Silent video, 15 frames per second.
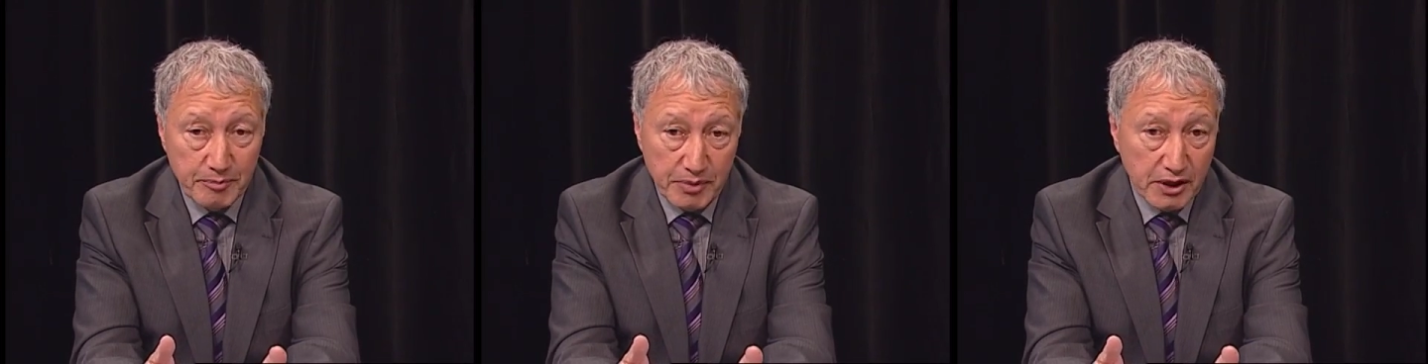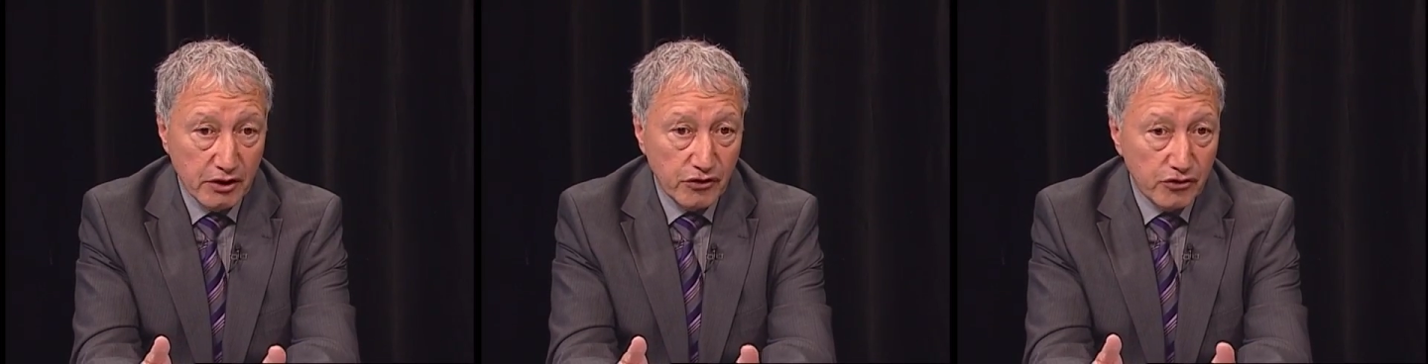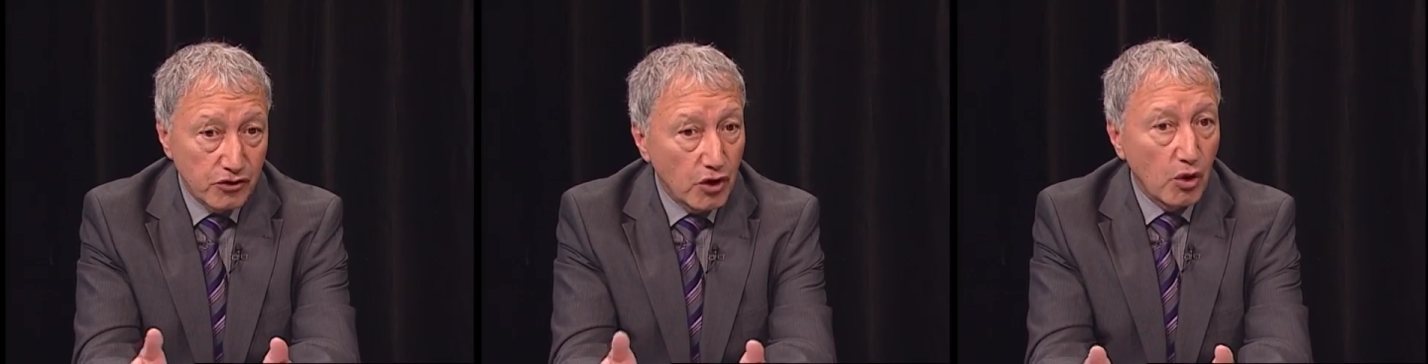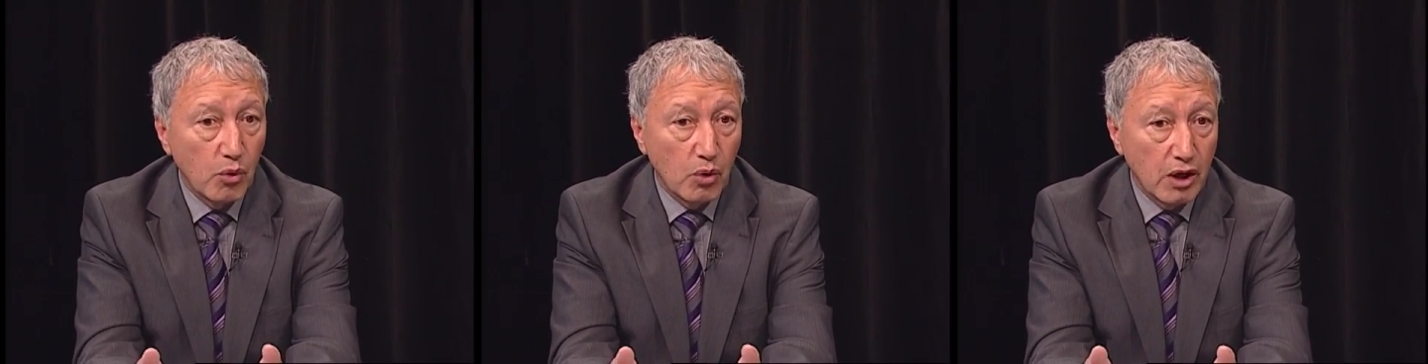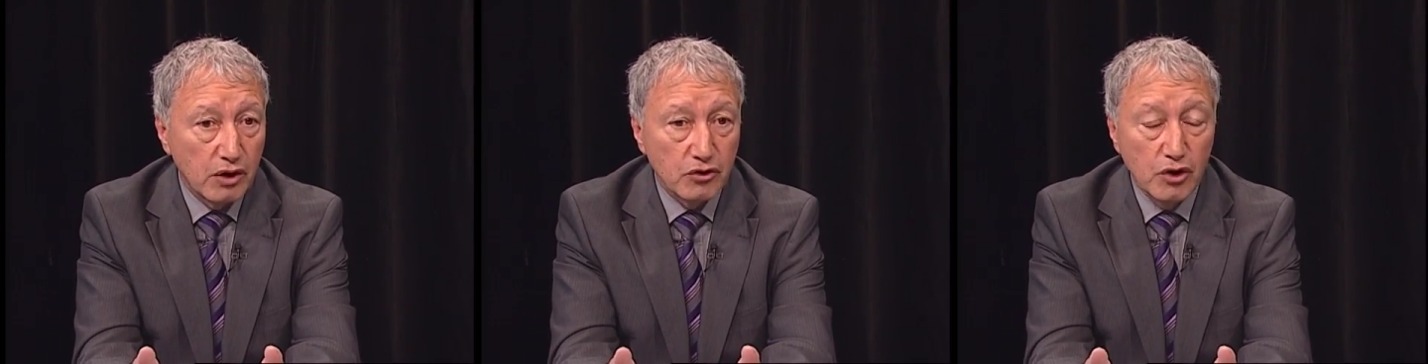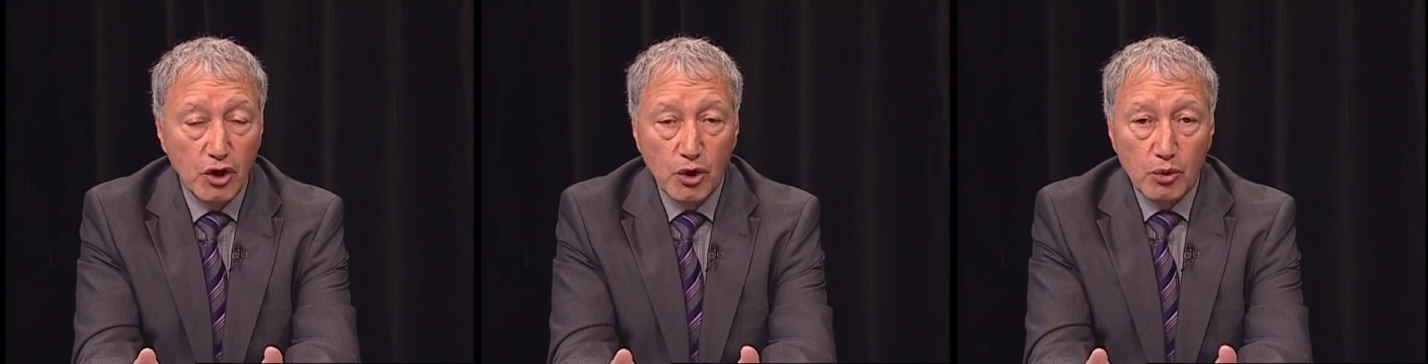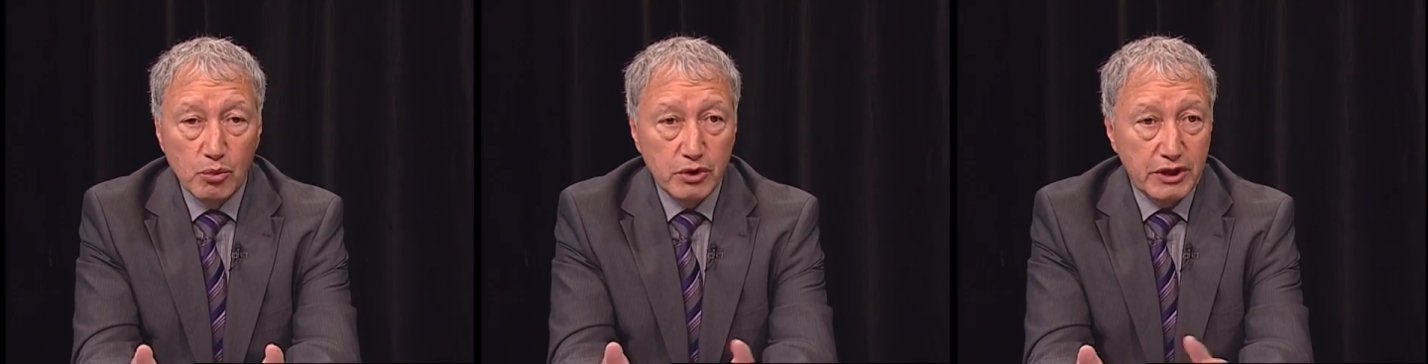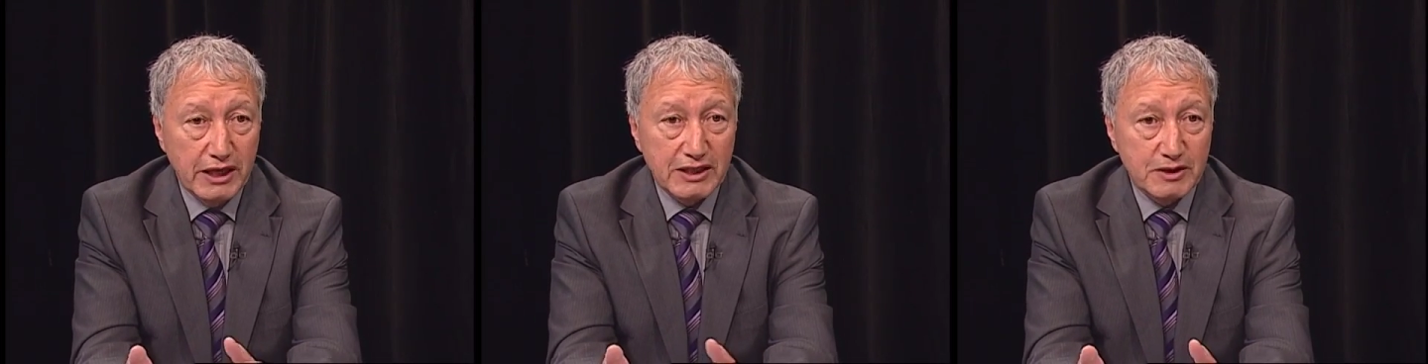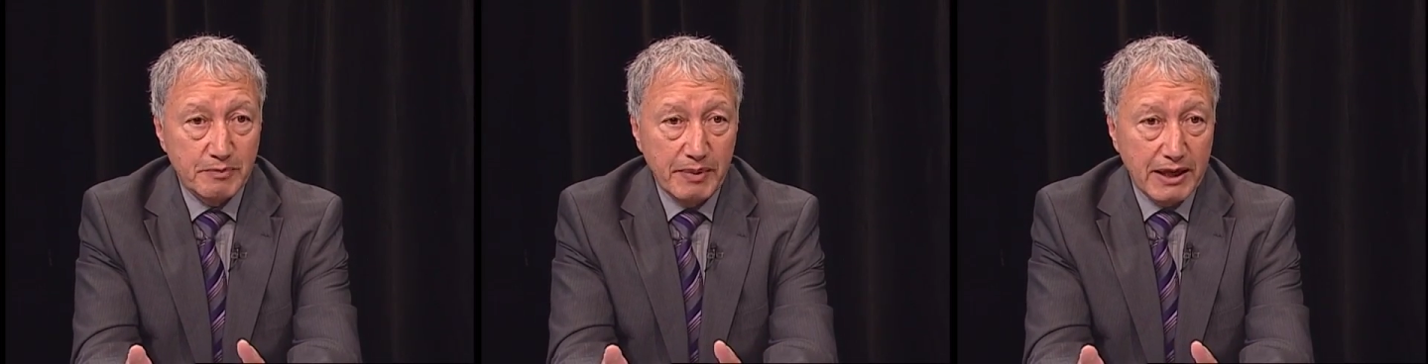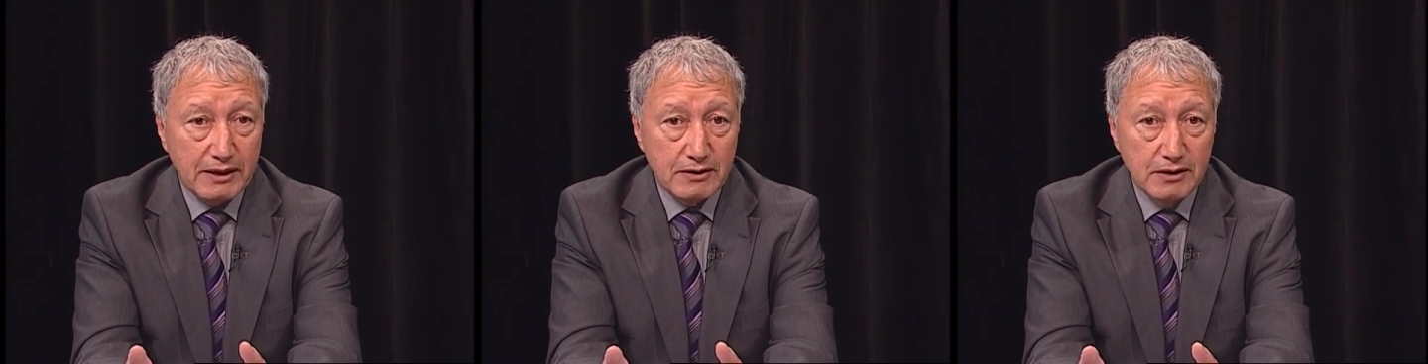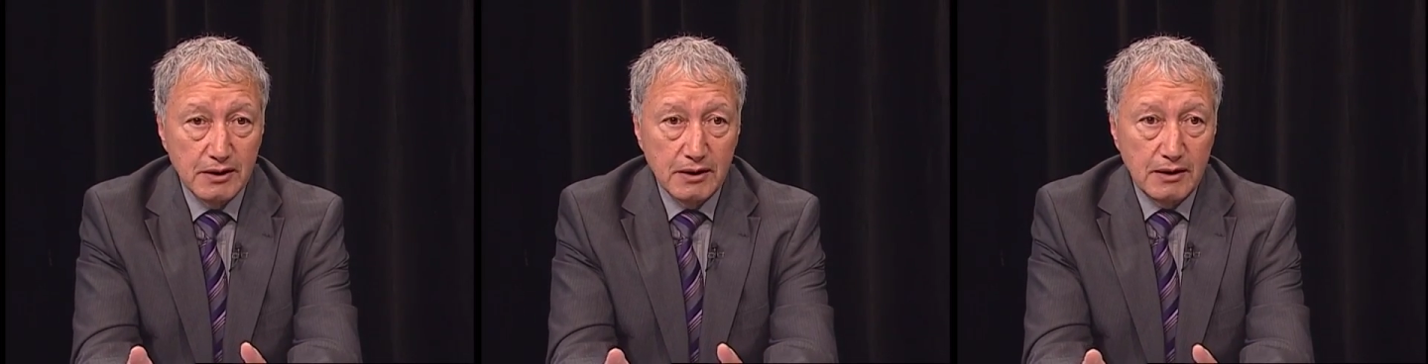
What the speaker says: because no one would expect